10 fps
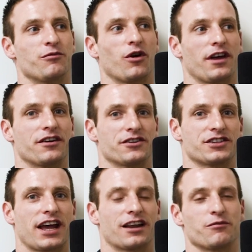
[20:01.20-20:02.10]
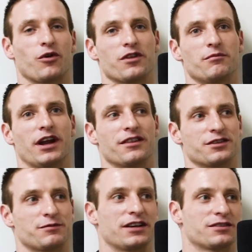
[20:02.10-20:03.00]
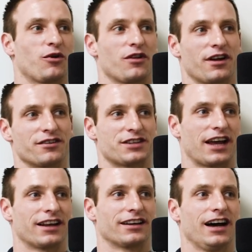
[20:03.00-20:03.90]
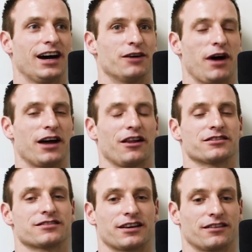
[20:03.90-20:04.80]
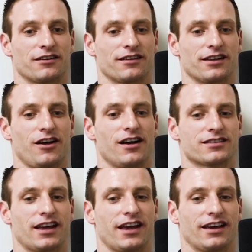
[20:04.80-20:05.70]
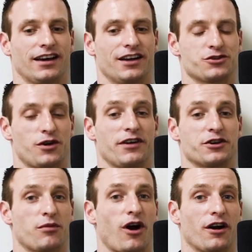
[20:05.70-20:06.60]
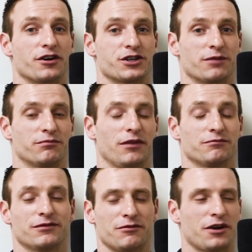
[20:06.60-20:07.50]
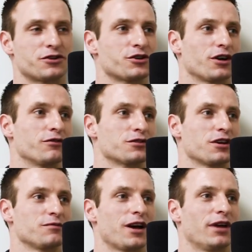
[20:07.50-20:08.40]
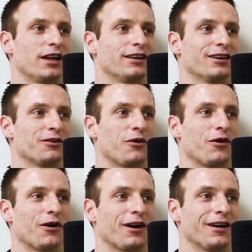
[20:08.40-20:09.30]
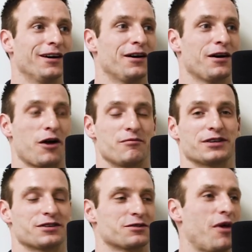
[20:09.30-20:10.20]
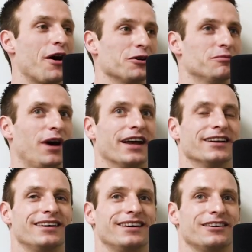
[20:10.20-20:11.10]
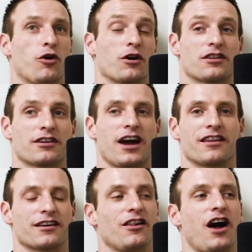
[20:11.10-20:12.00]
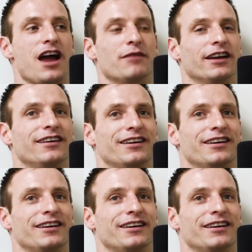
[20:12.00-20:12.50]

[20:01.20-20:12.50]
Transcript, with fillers: more they understand it. The more they've been in the space, the more they understand it. Um, I lost like literally lost a uh, joint venture partnership. I'm not too sure if it's because of my opinion or our business model, but or the kind of the climate.